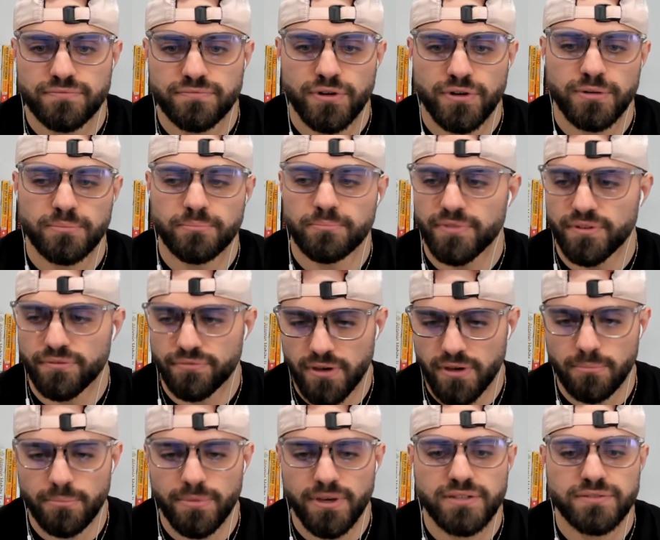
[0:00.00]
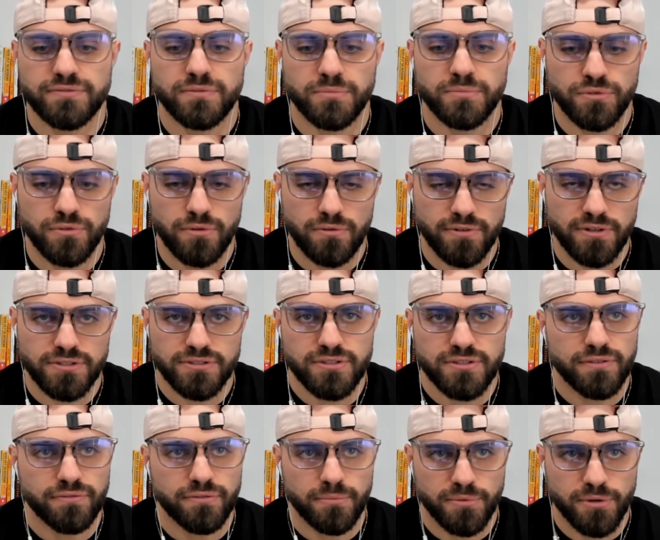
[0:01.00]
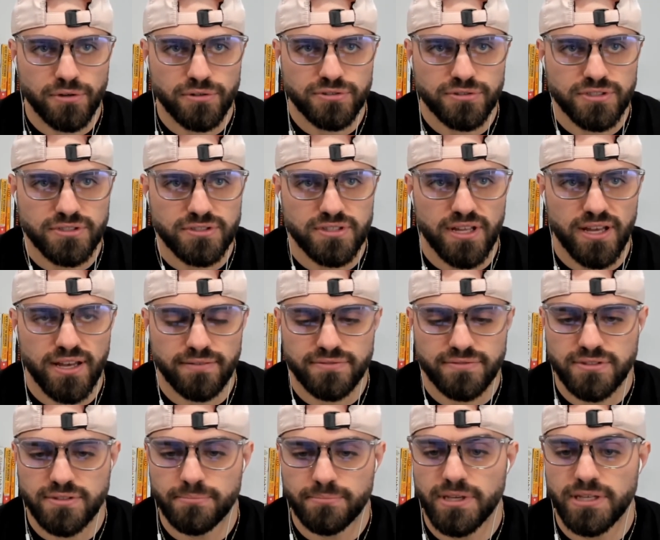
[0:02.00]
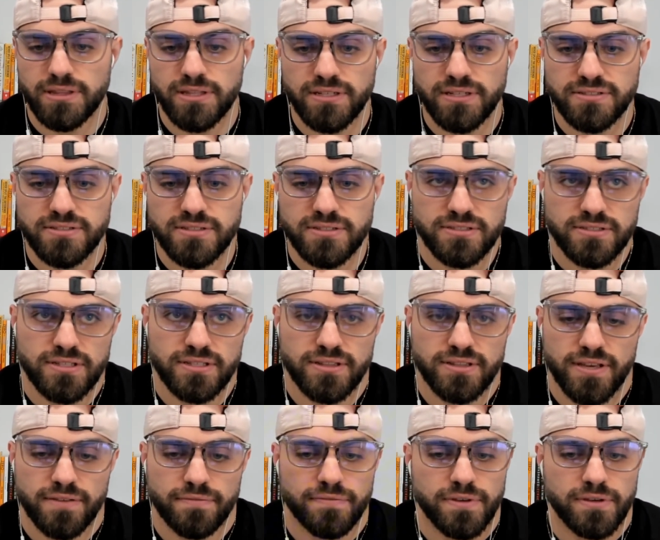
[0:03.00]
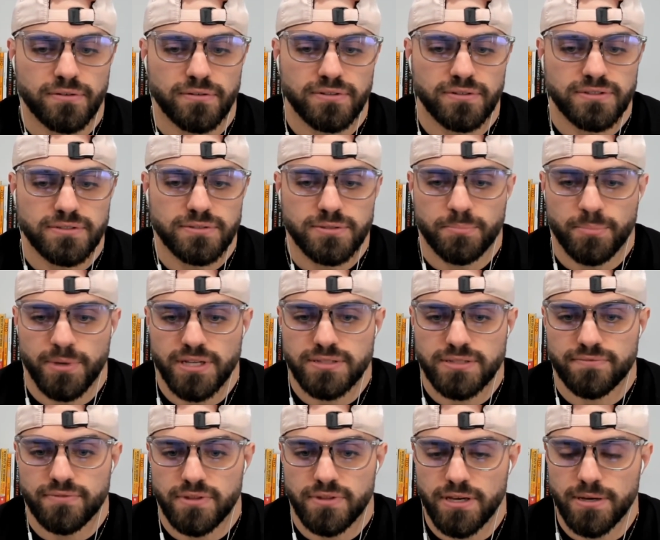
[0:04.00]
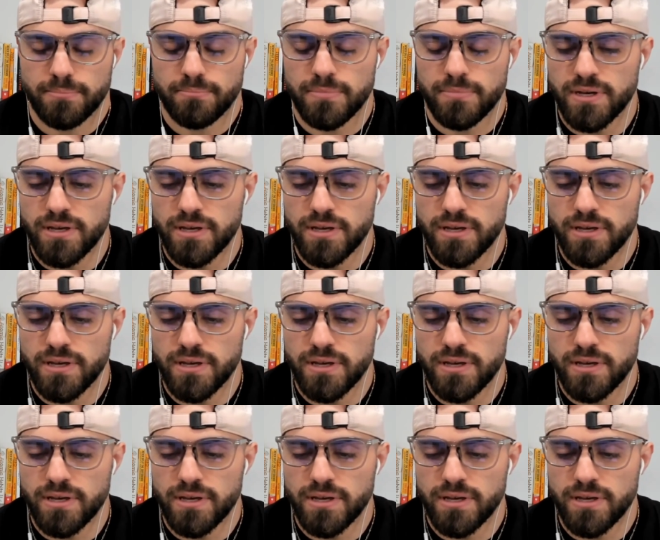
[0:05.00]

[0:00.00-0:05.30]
from the fan base, from the university, from coaching staffs to make the decision that they feel is best for them.